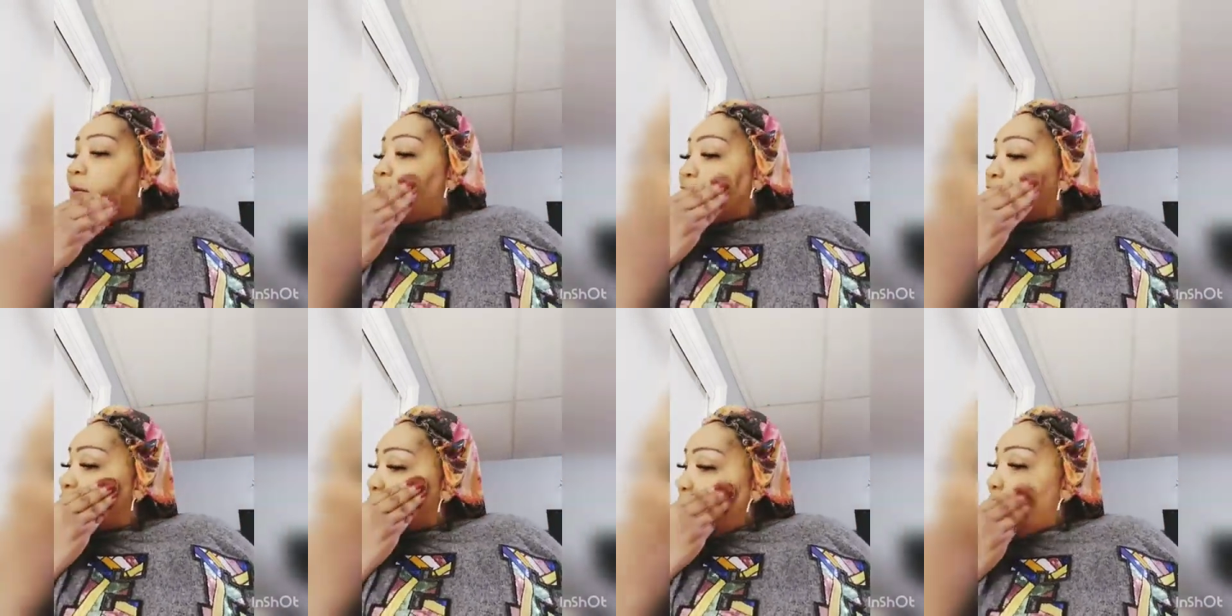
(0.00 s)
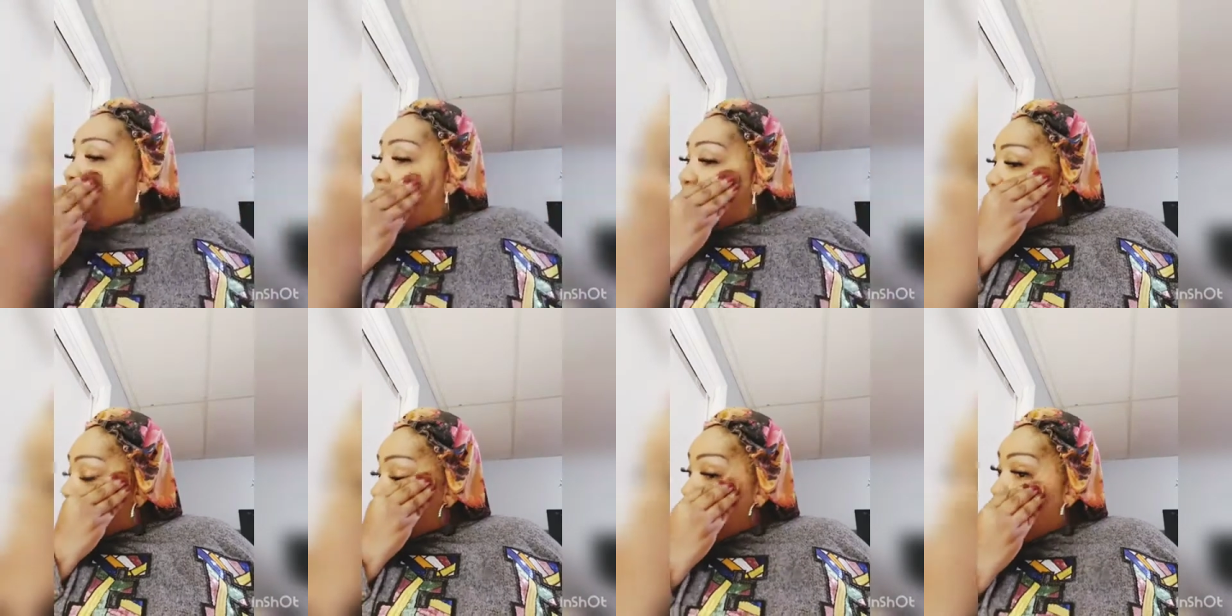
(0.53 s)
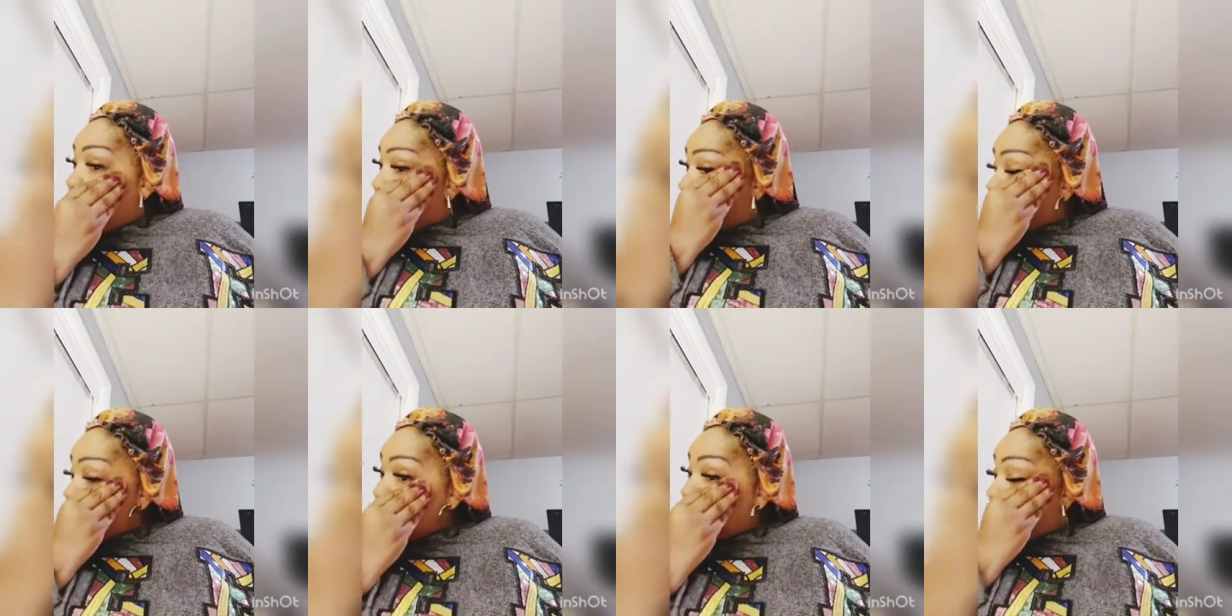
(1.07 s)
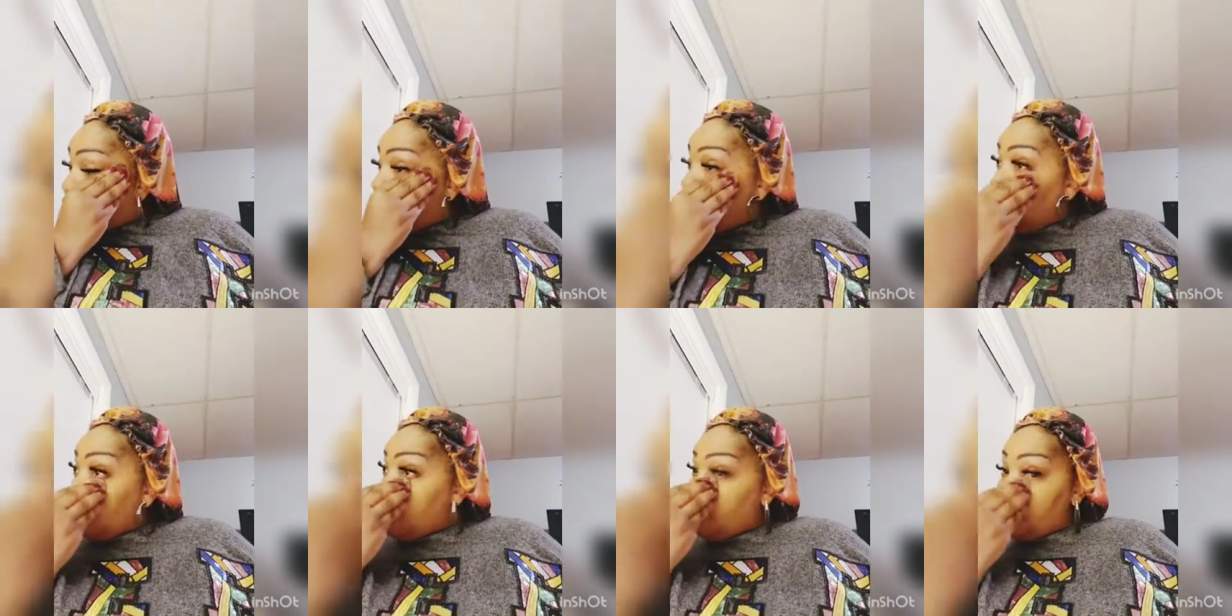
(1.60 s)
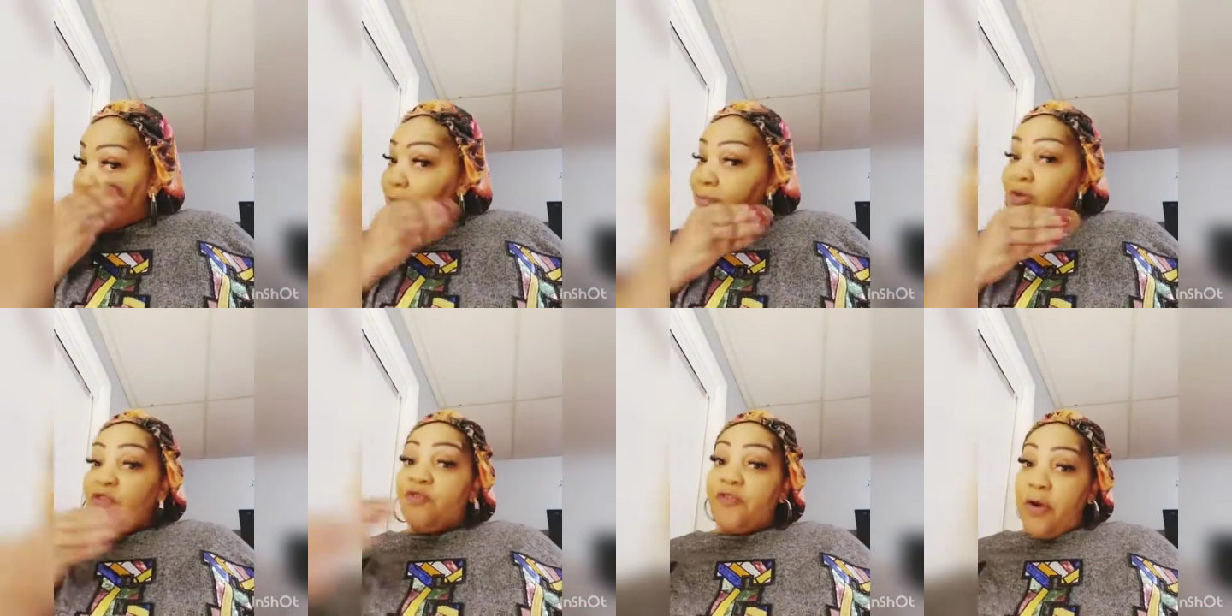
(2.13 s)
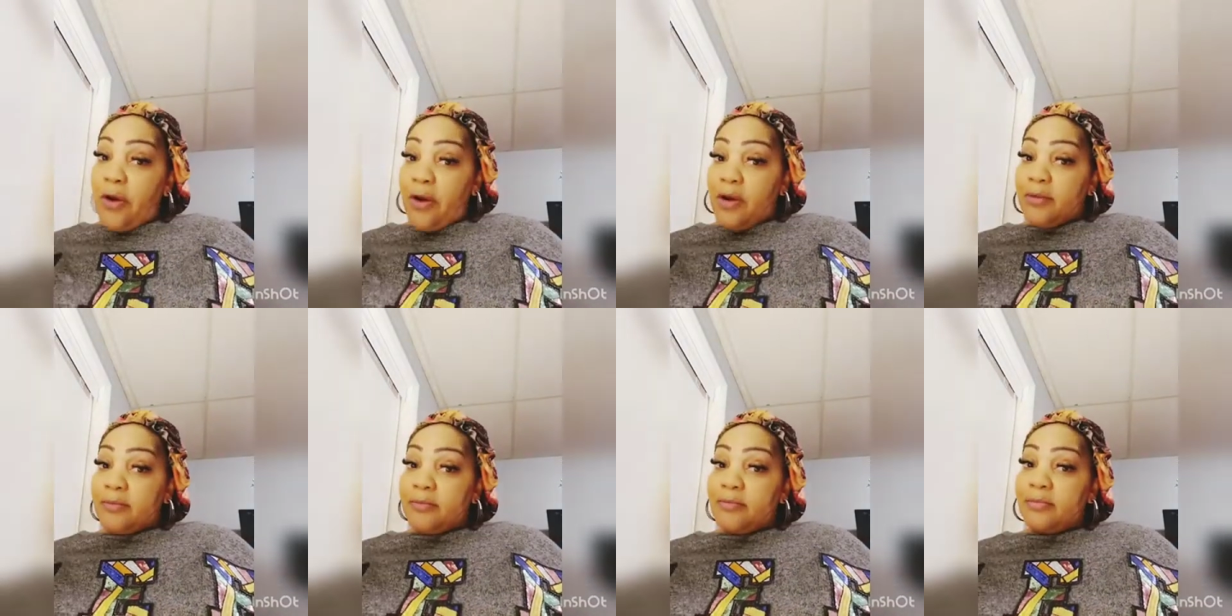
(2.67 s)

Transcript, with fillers: So I had known Mr. Fuller from afar.